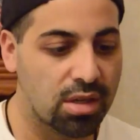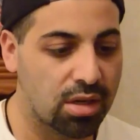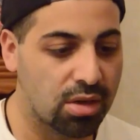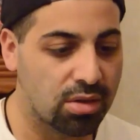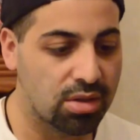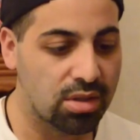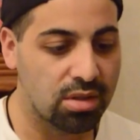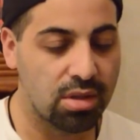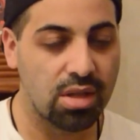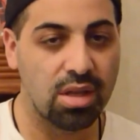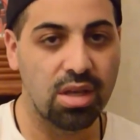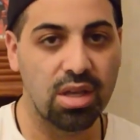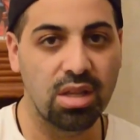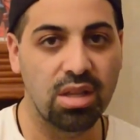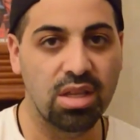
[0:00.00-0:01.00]
You know,
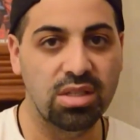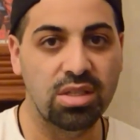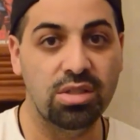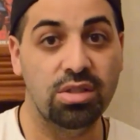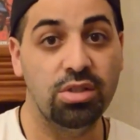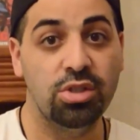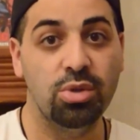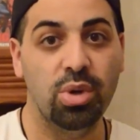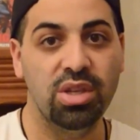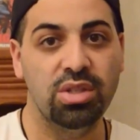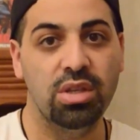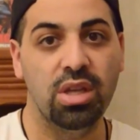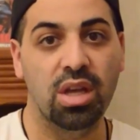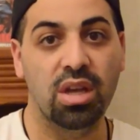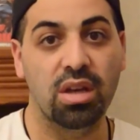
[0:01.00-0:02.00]
it's a
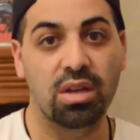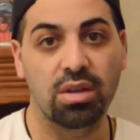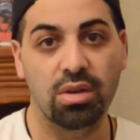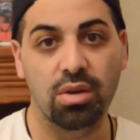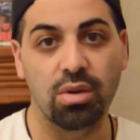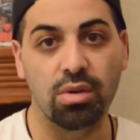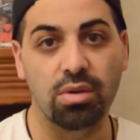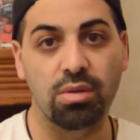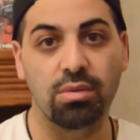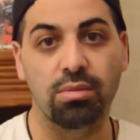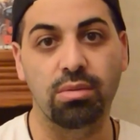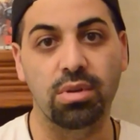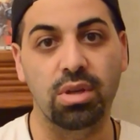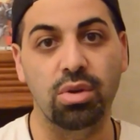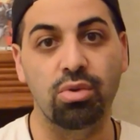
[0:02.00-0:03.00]
situation that
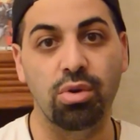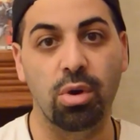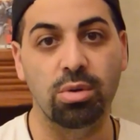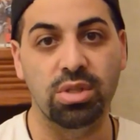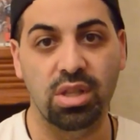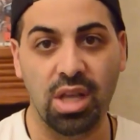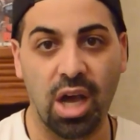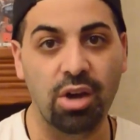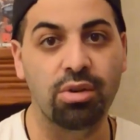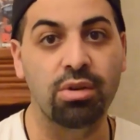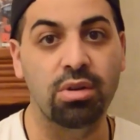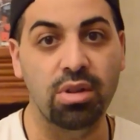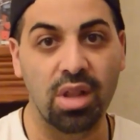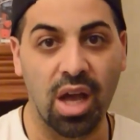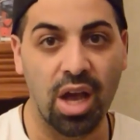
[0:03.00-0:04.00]
grows louder
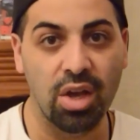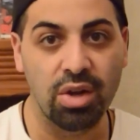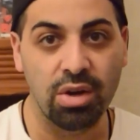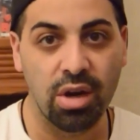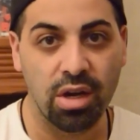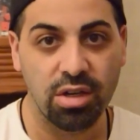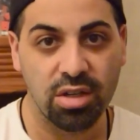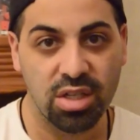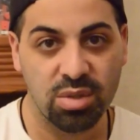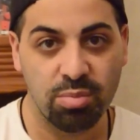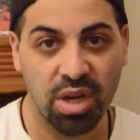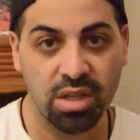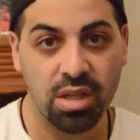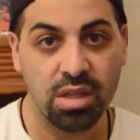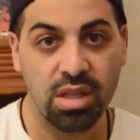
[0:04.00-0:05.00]
and louder
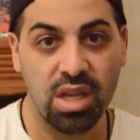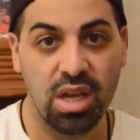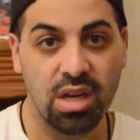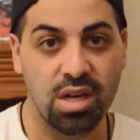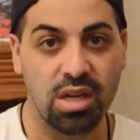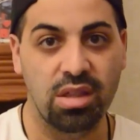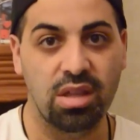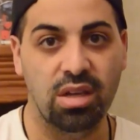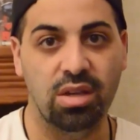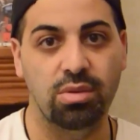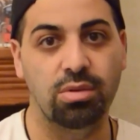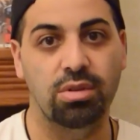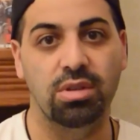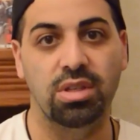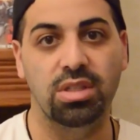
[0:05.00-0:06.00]
unexpectedly, and I think
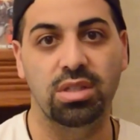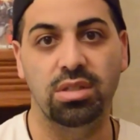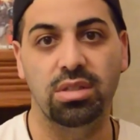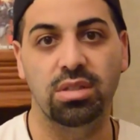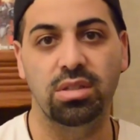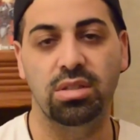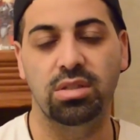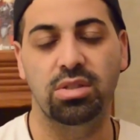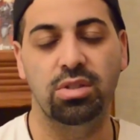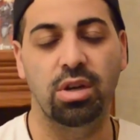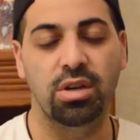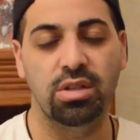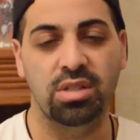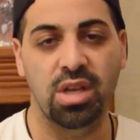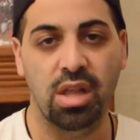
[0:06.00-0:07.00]
it is
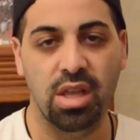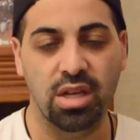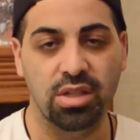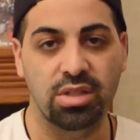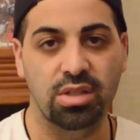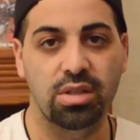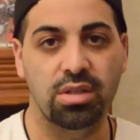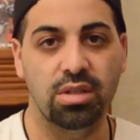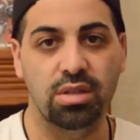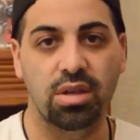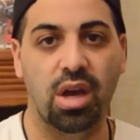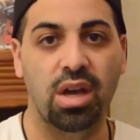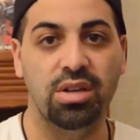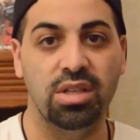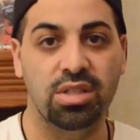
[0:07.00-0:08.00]
starting to sound like an
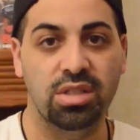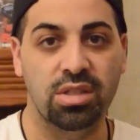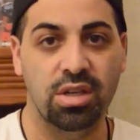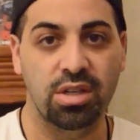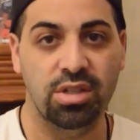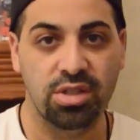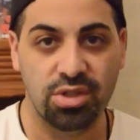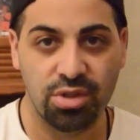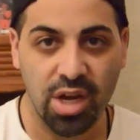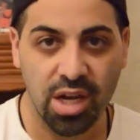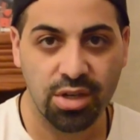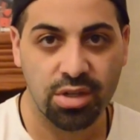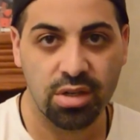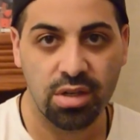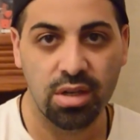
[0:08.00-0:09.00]
unnecessary
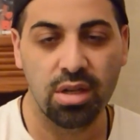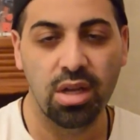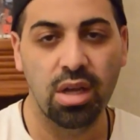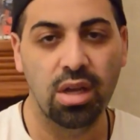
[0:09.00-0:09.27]
distraction.